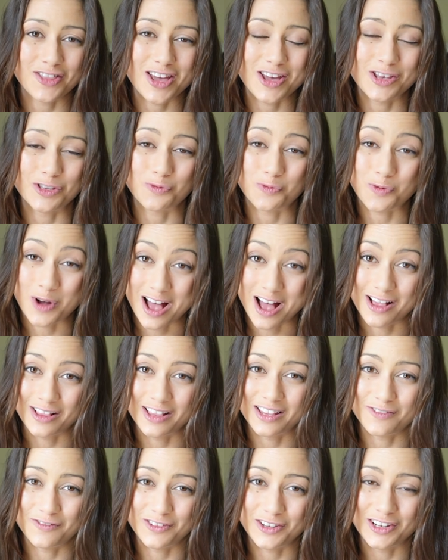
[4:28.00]
as well
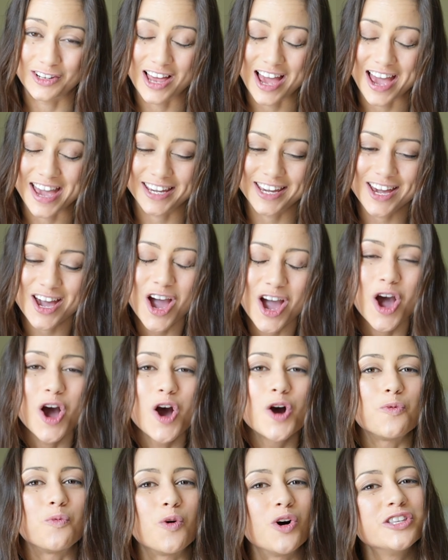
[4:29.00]
if you like.
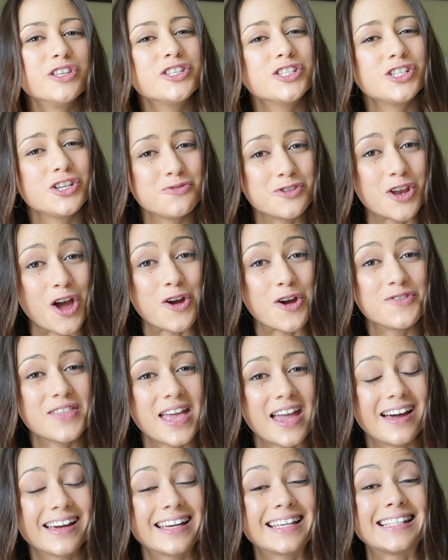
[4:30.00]
Once you know
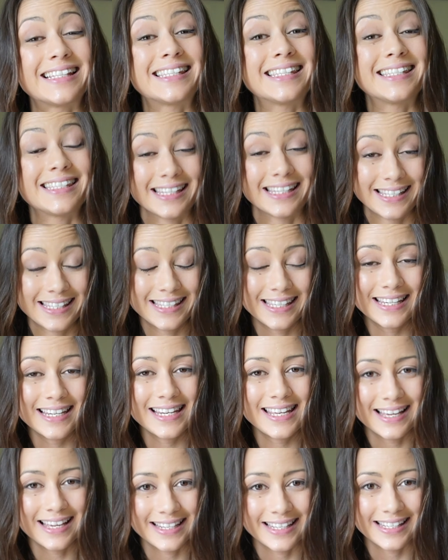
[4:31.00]
they are
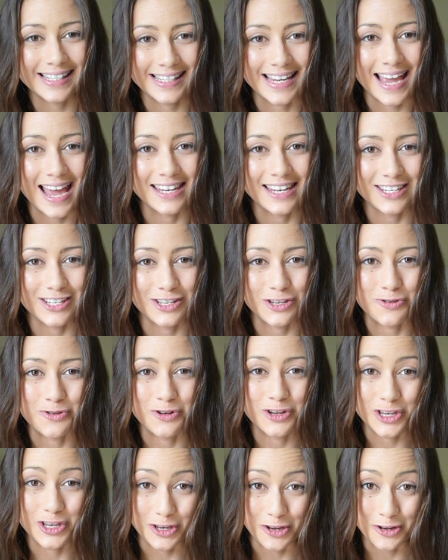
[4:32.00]
consistently understanding your
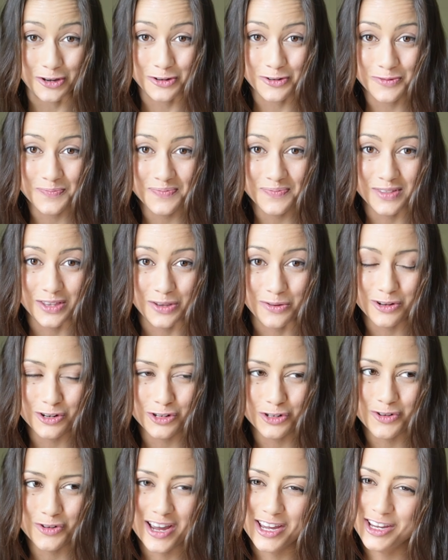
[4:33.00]
cue, you
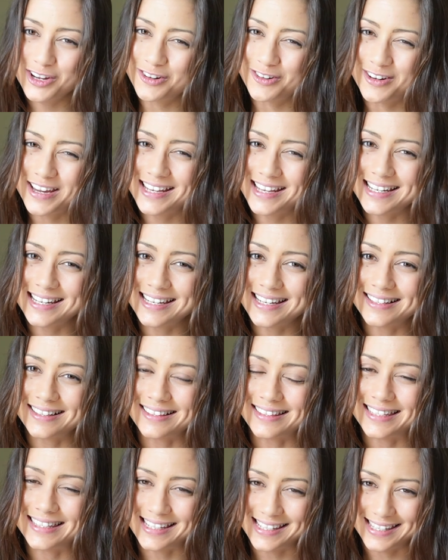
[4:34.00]
can try and create a
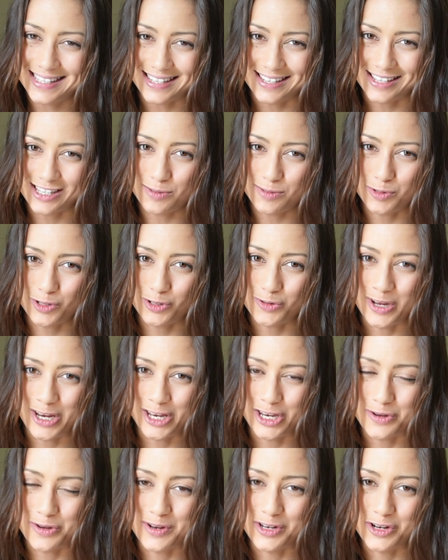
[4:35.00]
little distance
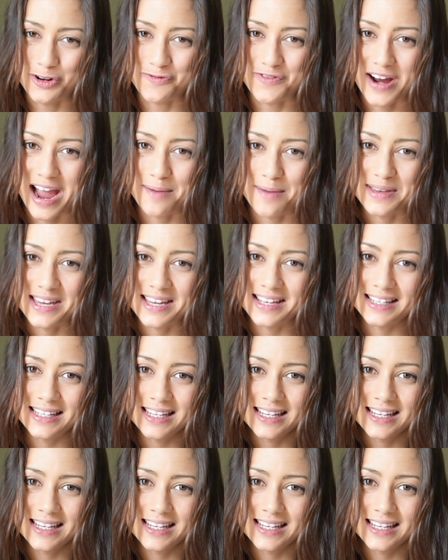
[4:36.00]
between you and your rabbit.